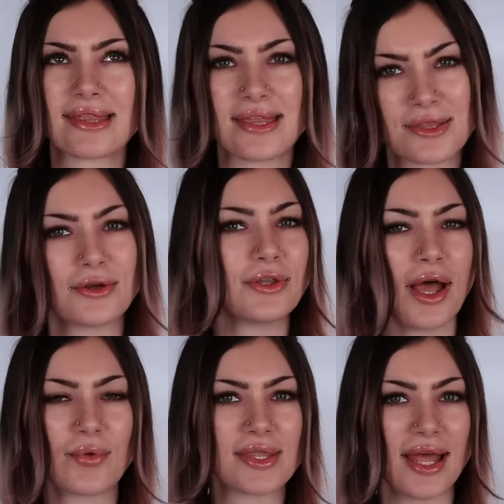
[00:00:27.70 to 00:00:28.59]
sister in
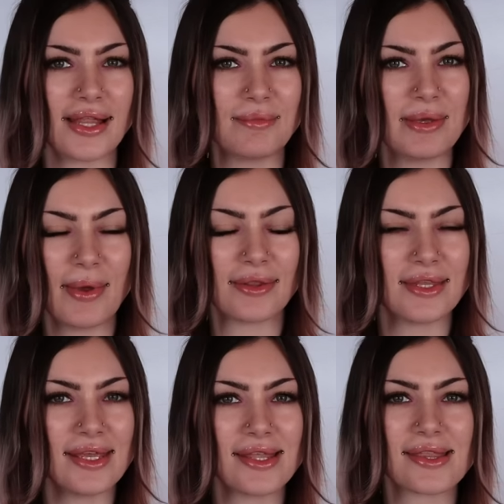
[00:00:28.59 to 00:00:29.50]
law was telling me about
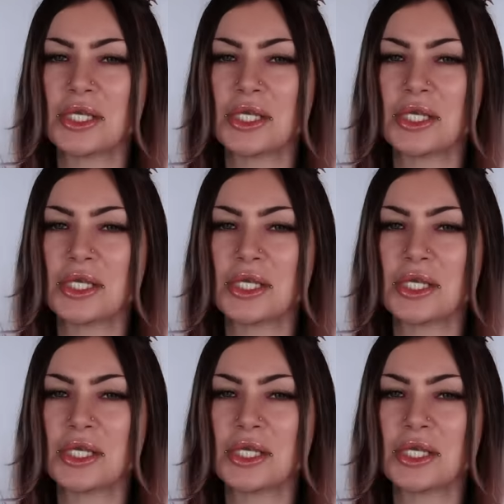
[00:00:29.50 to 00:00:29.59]
these.